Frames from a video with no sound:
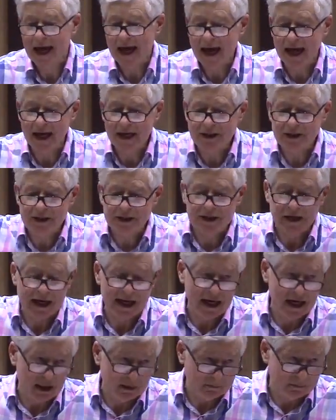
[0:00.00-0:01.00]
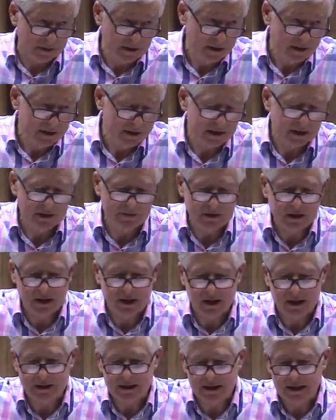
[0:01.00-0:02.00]
and his help to live a
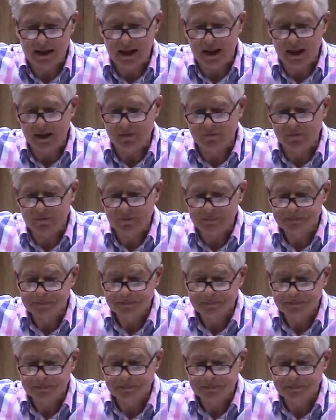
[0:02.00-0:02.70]
godly life